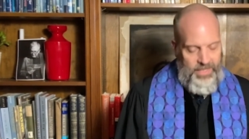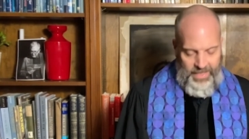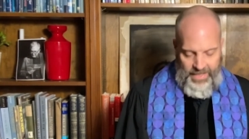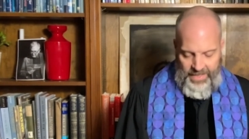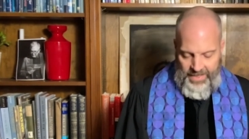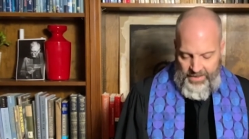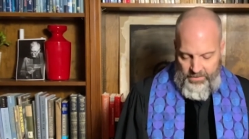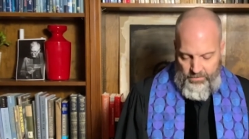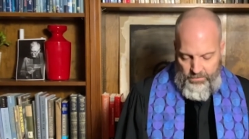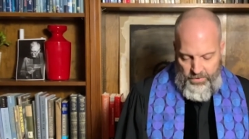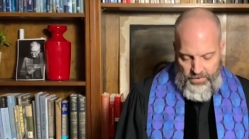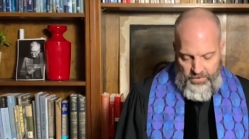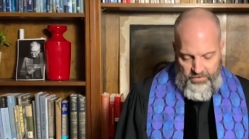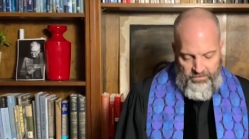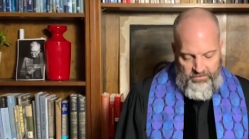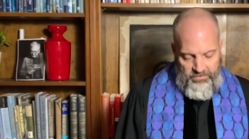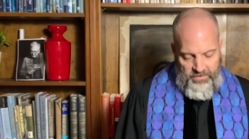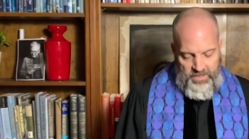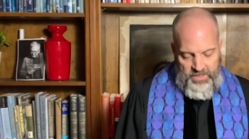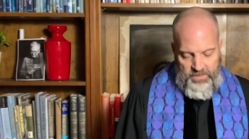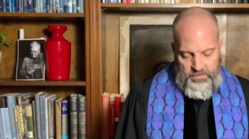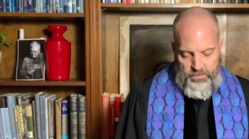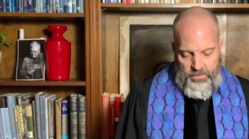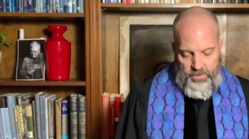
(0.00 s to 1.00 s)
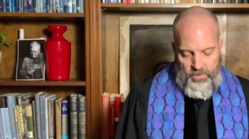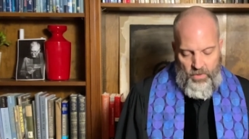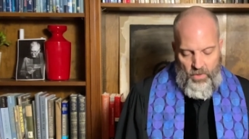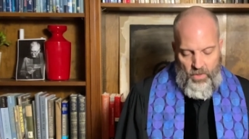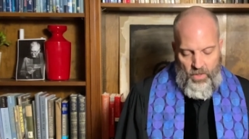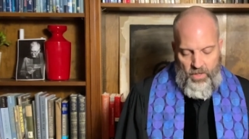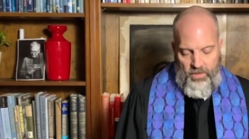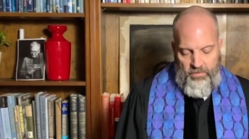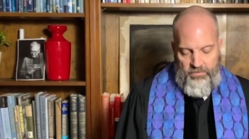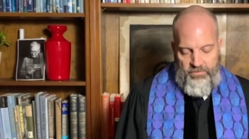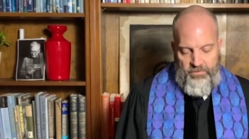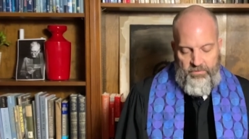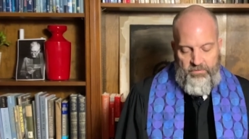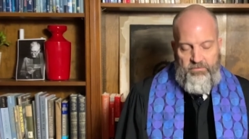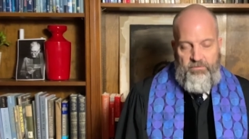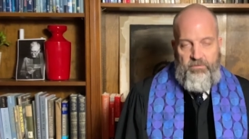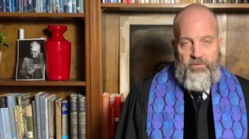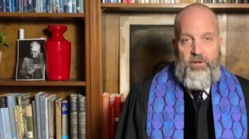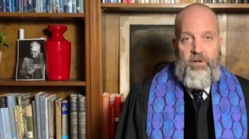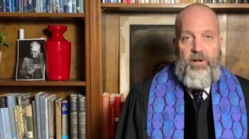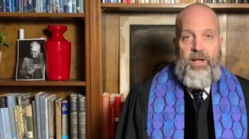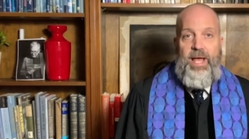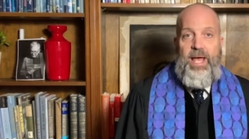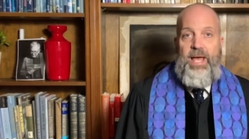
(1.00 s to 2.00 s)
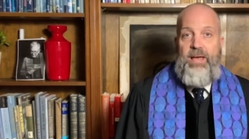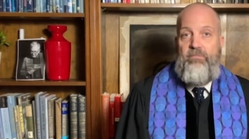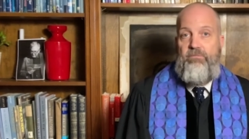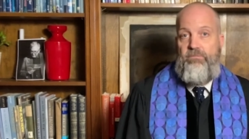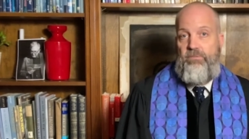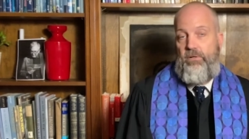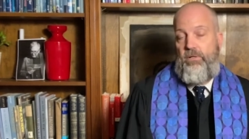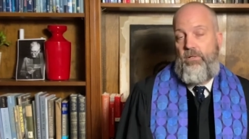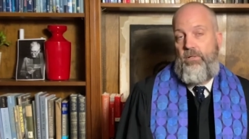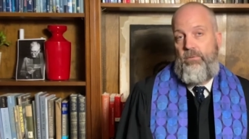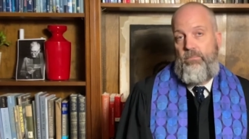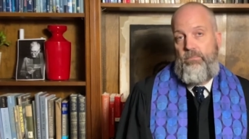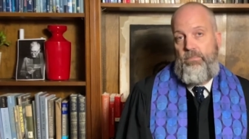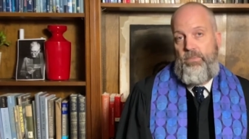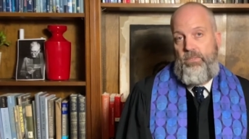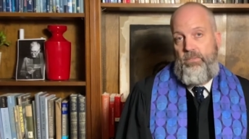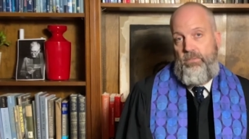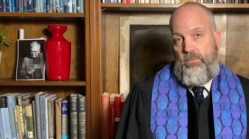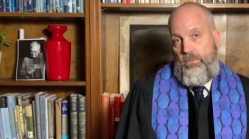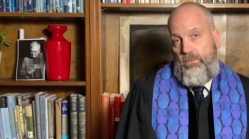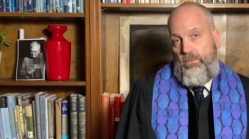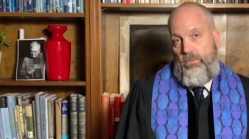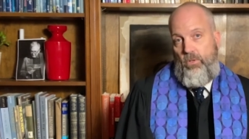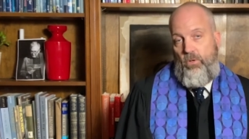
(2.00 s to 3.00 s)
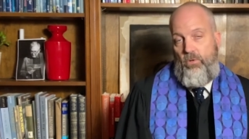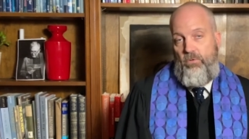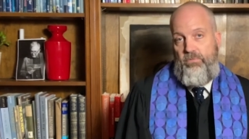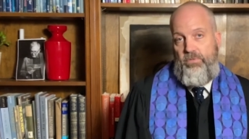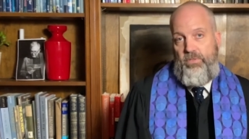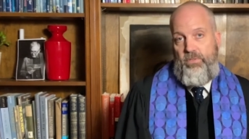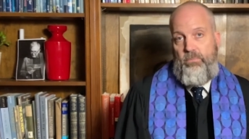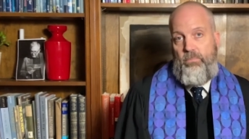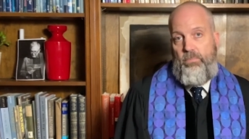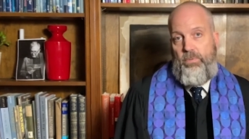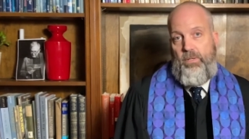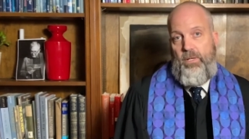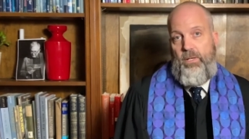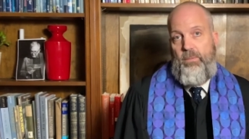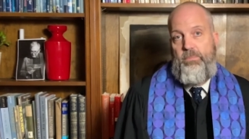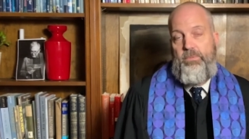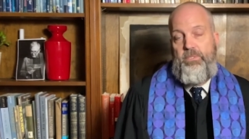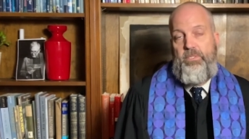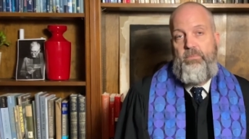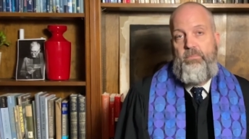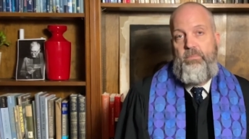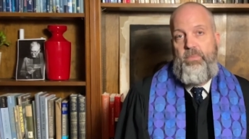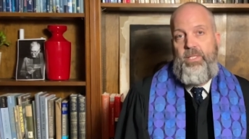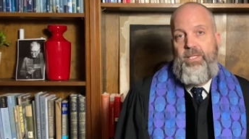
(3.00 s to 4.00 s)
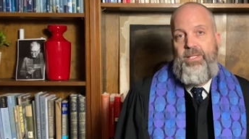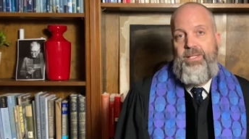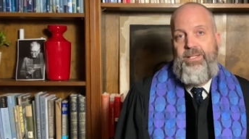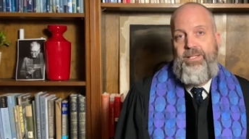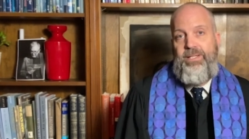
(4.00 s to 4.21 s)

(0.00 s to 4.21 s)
I had put Facebook off forever, but COVID prompted me.